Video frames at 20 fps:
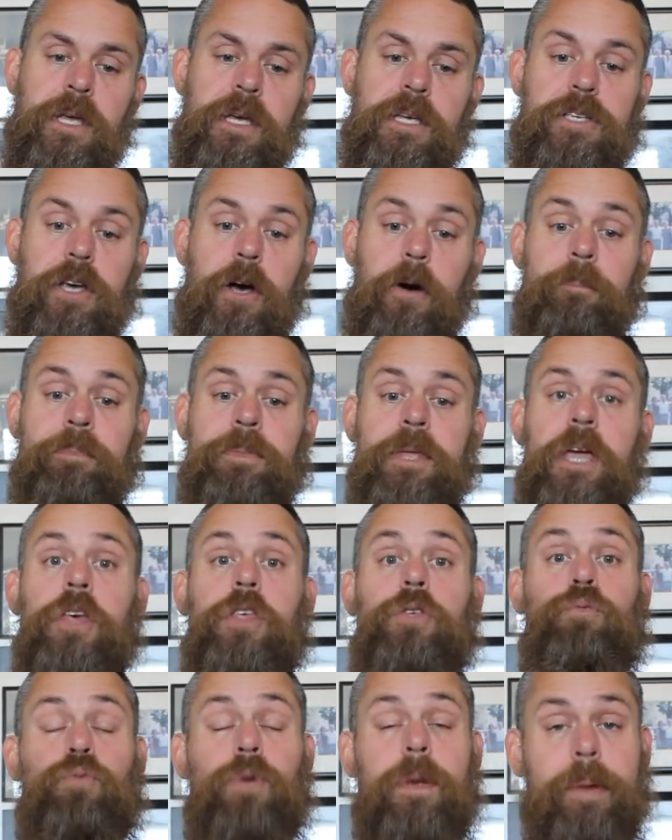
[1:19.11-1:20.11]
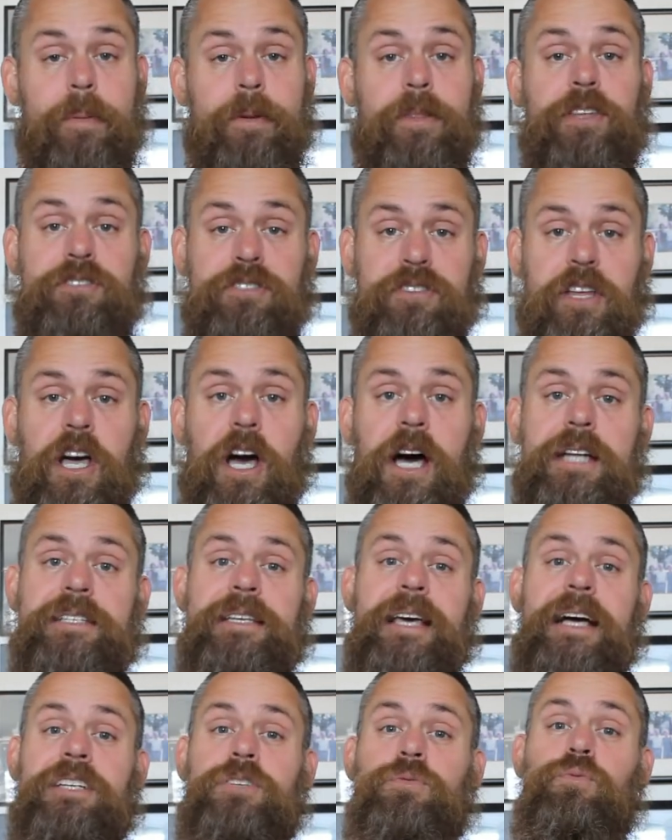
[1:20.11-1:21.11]
So, remember, this is the
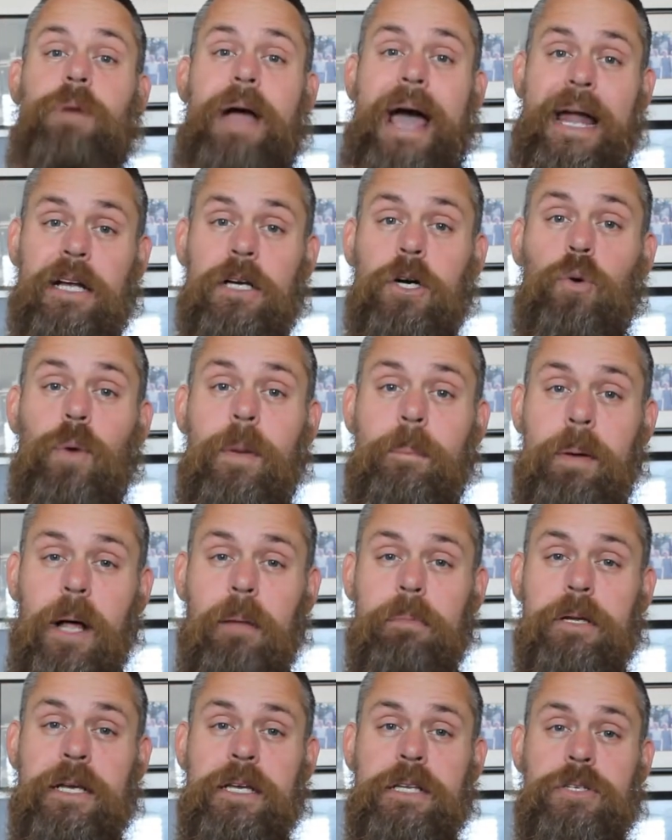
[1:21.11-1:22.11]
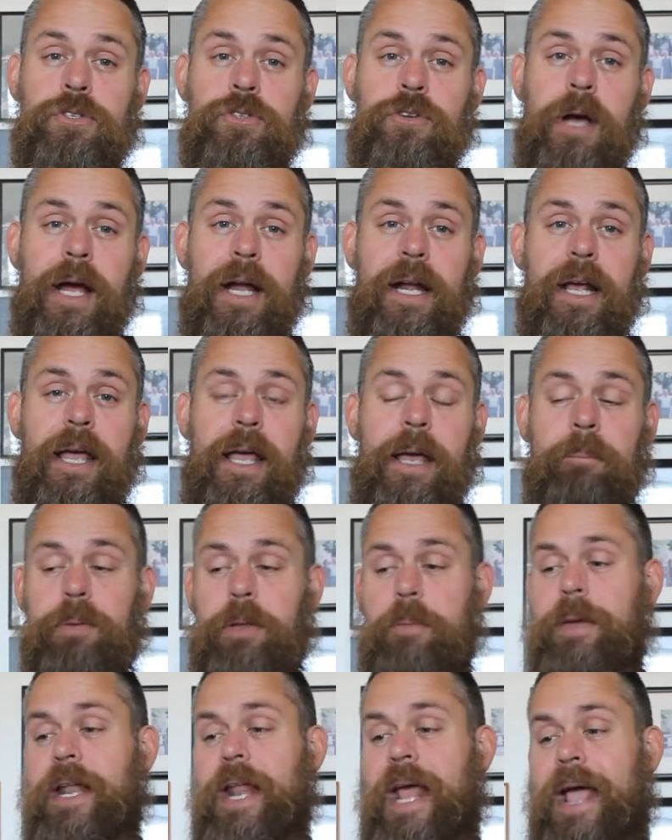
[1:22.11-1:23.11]
context. Radical Republicans trying to
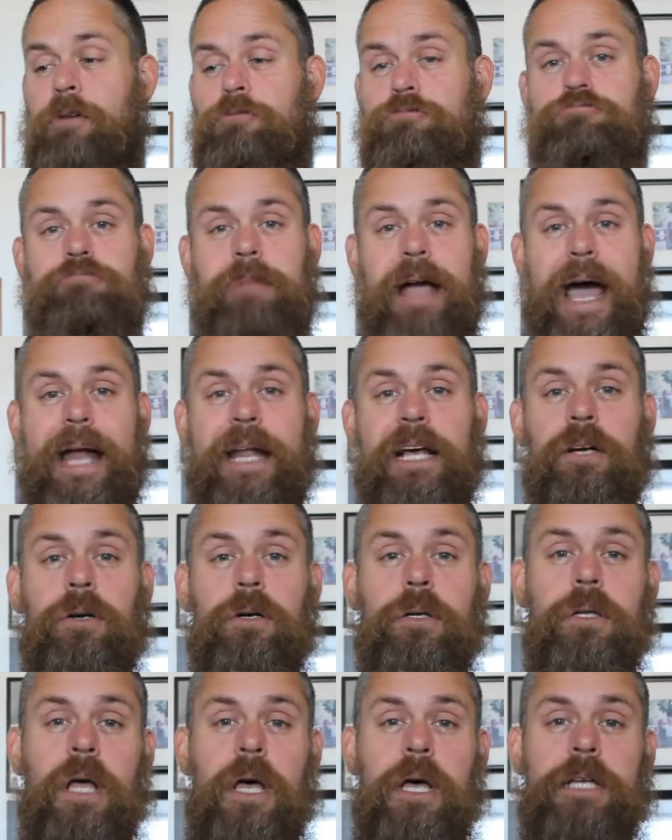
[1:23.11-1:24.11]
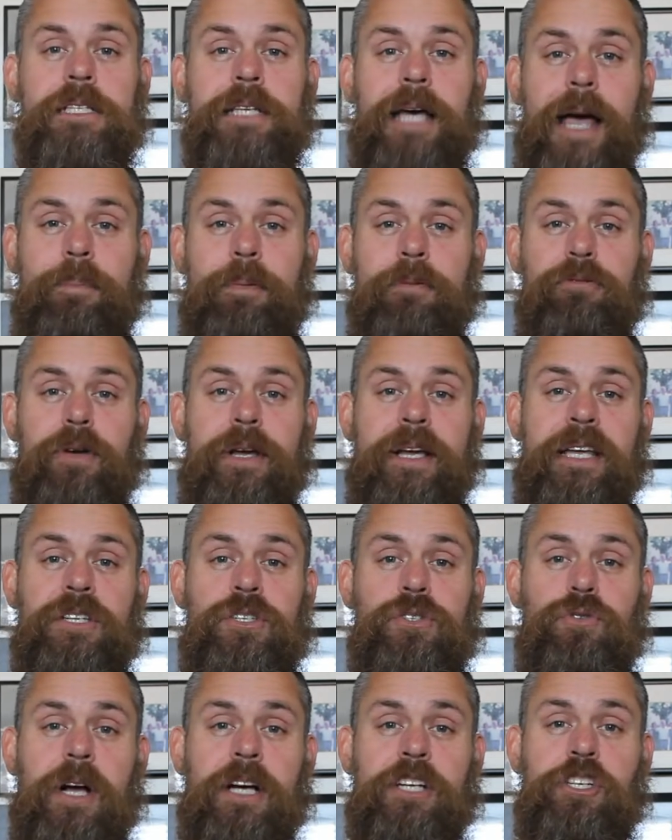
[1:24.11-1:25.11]
implement a radical type of
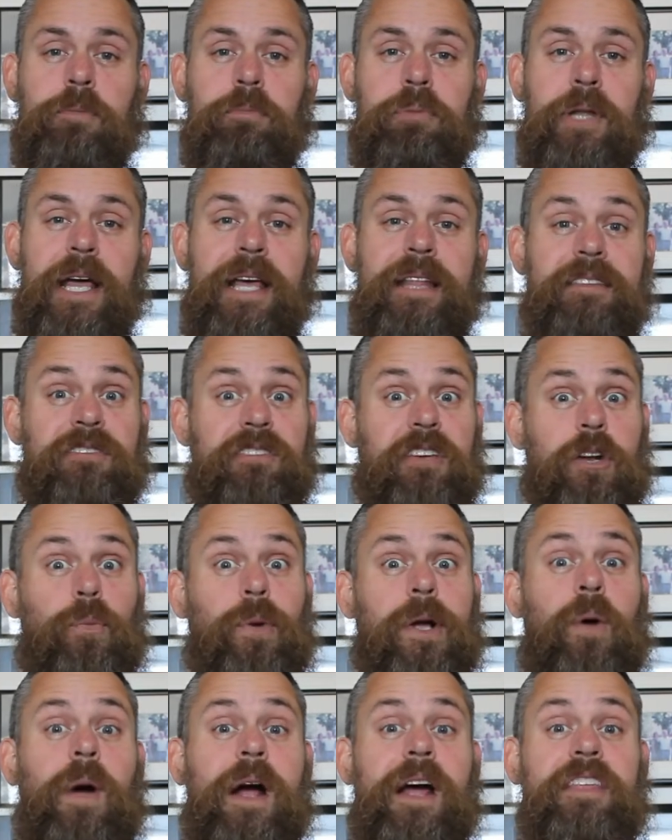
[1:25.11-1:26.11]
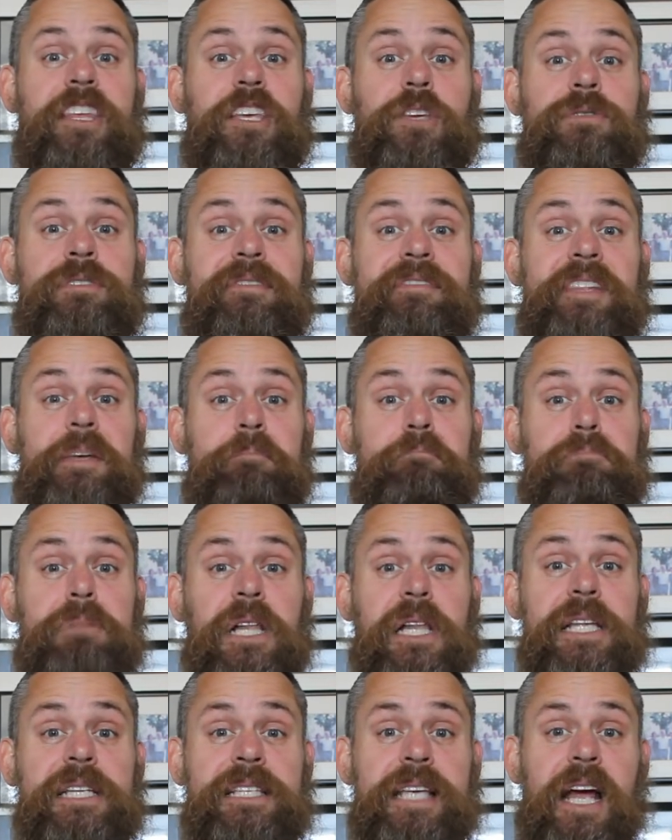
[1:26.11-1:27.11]
Reconstruction plan that's going to require the use of the
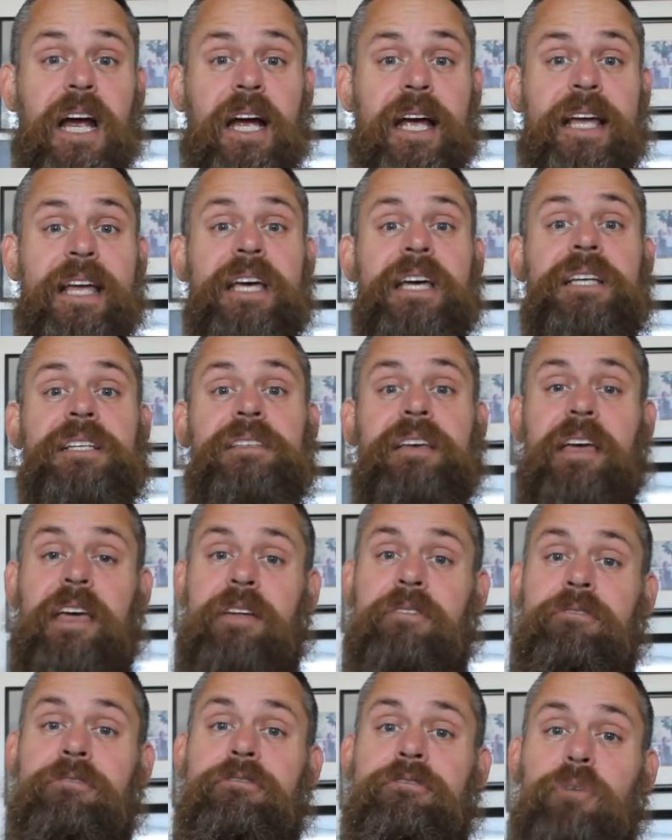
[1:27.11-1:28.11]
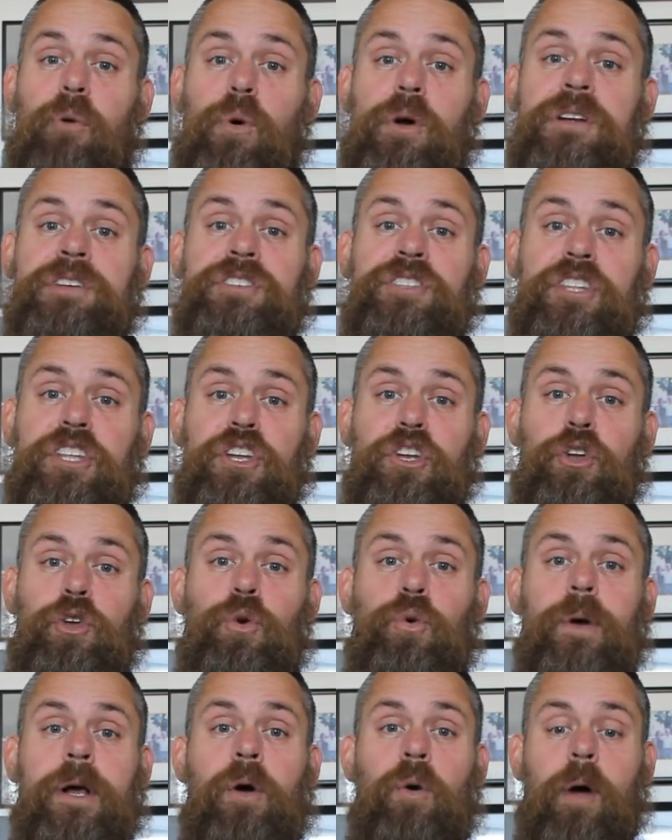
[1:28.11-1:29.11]
military to enforce the
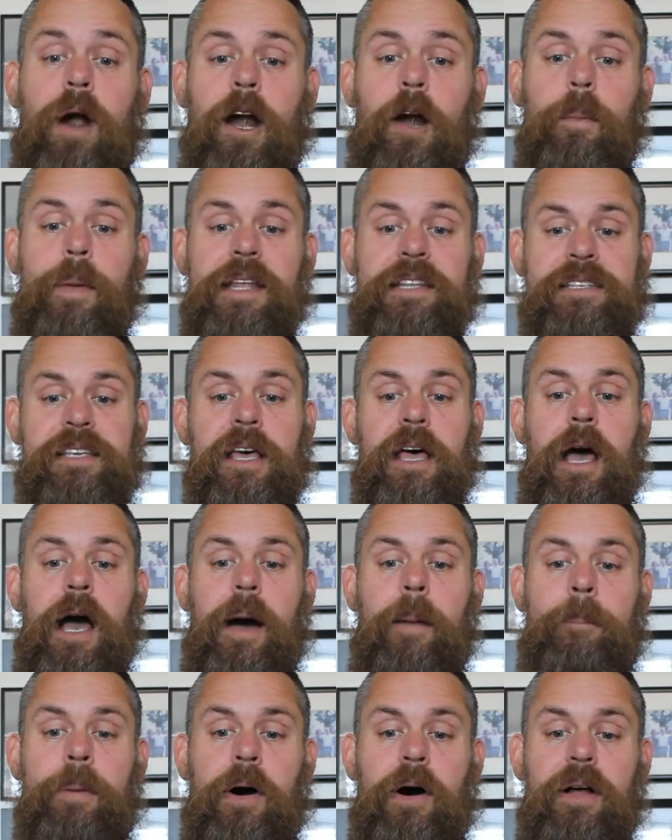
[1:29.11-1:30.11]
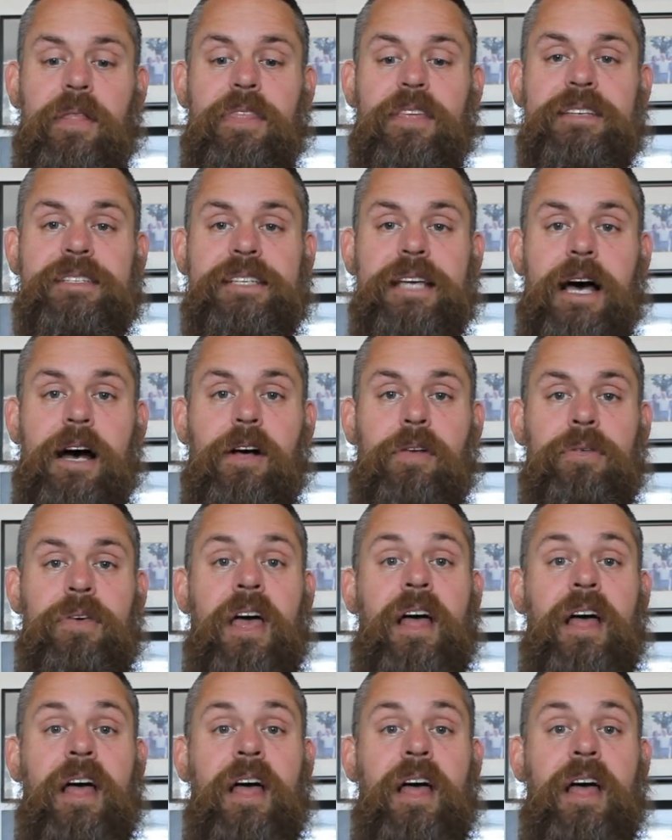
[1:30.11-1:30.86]
new requirements upon the South.